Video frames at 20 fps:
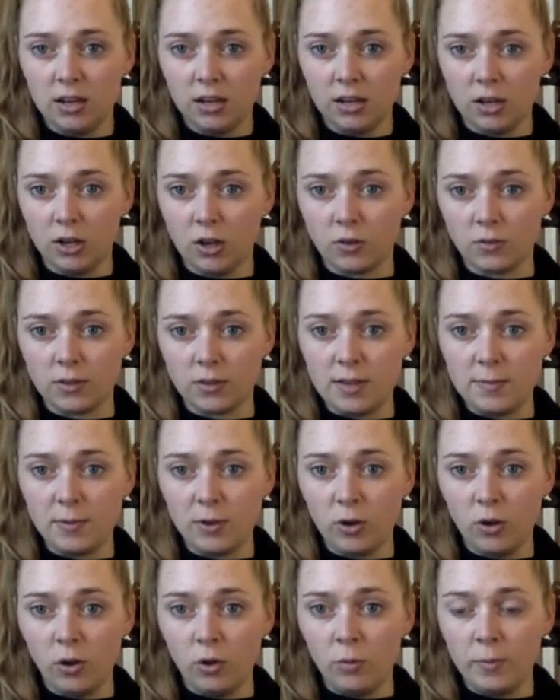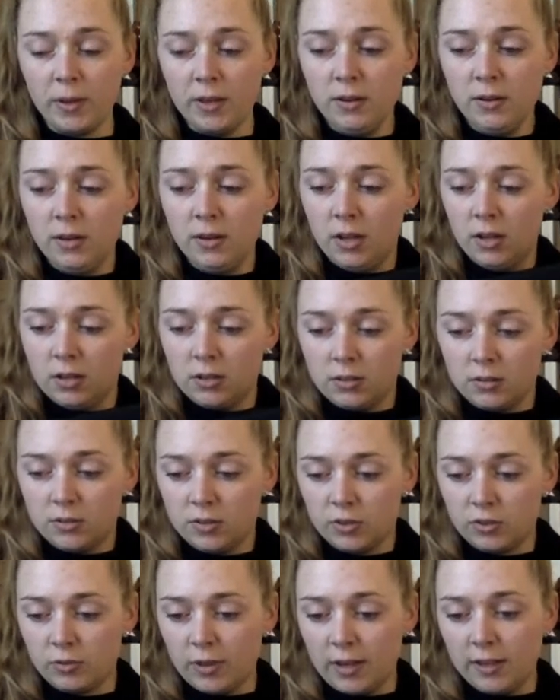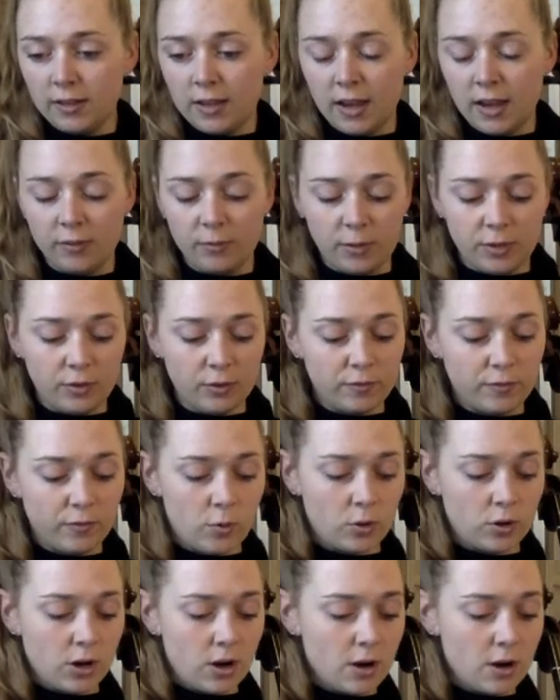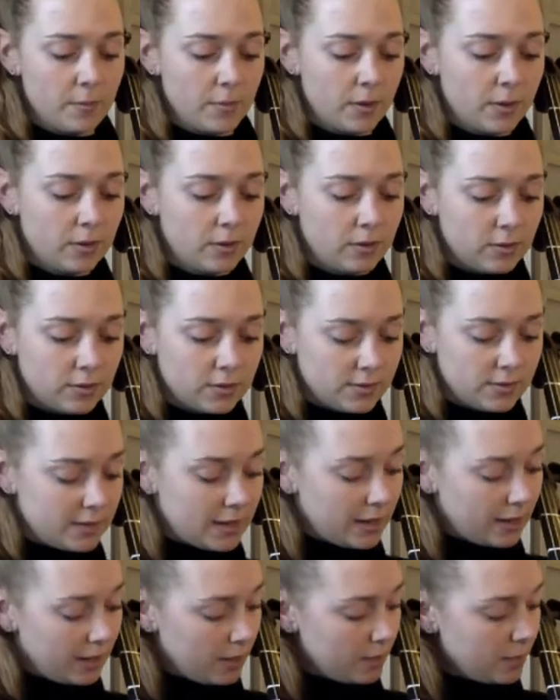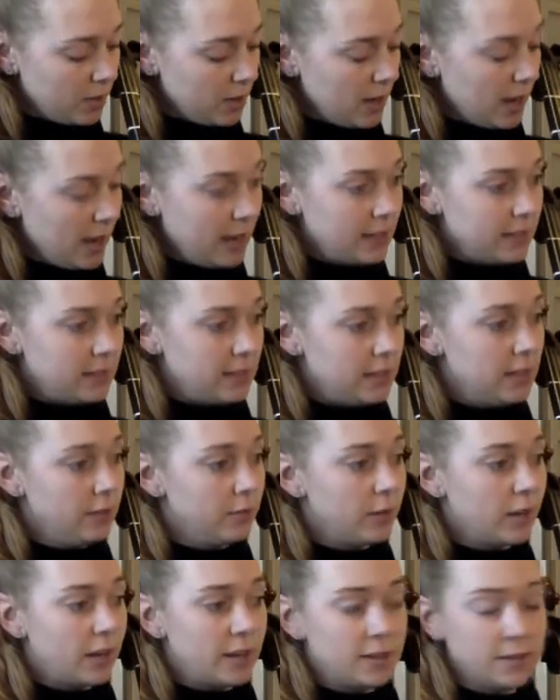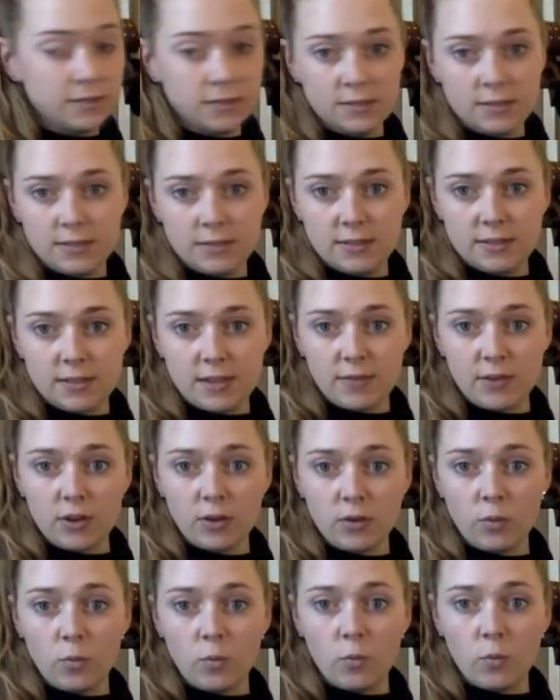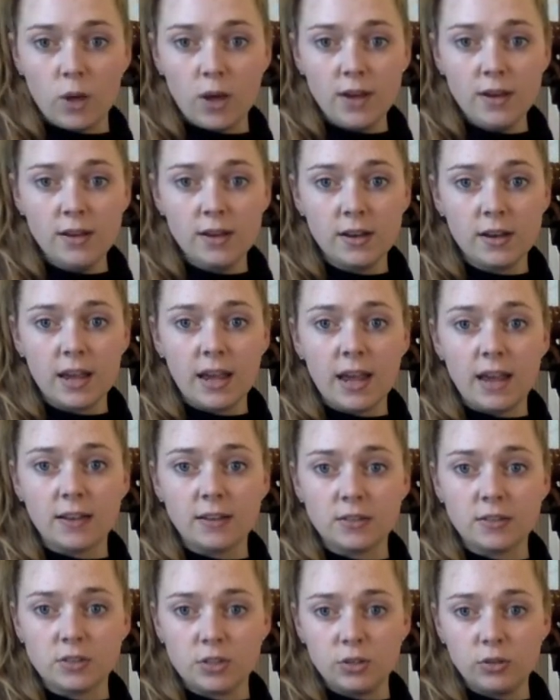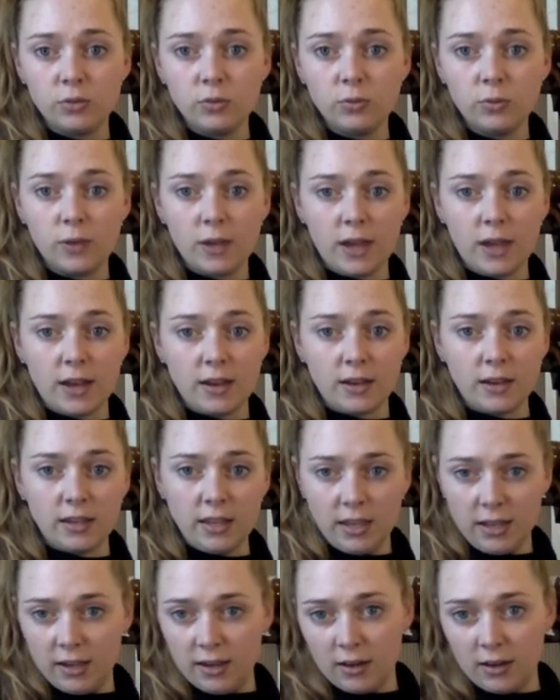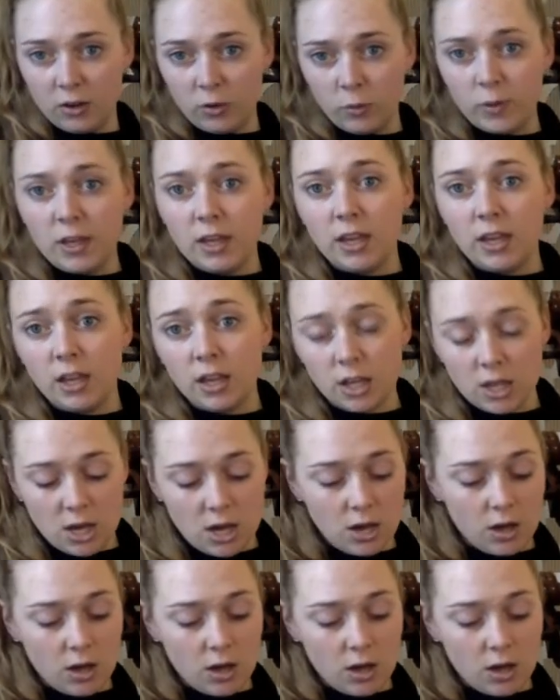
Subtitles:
No, keep it open, straight line with your forearm. Setting up your high D, ready, 67. 1 and 2, and here we go.